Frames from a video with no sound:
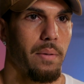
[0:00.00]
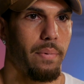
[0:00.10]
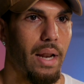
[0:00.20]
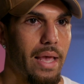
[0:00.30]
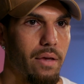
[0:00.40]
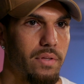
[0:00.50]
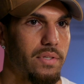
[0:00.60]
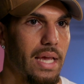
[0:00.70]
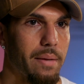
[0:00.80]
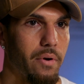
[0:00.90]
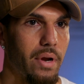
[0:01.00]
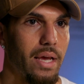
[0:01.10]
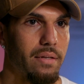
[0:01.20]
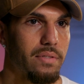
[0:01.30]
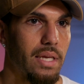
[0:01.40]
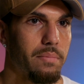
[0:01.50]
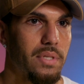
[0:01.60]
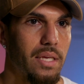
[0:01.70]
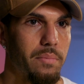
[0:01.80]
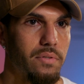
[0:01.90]
play on the same ground and same
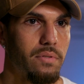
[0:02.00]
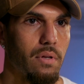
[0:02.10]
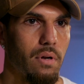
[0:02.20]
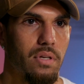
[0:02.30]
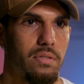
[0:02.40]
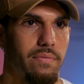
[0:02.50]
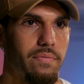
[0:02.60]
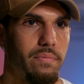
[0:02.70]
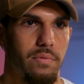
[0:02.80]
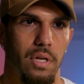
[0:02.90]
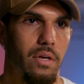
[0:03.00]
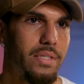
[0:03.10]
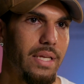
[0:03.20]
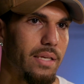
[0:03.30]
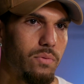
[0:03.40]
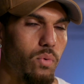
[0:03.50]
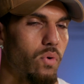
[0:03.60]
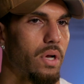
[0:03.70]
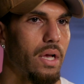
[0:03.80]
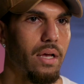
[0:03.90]
team as the likes of, you know, Tex
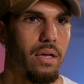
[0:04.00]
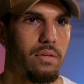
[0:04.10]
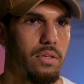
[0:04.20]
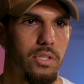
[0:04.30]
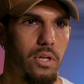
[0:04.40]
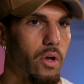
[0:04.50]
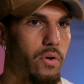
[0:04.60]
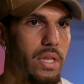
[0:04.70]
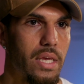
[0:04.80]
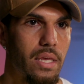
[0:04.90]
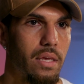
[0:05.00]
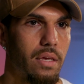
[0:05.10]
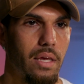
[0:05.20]
Walker, Sloaney,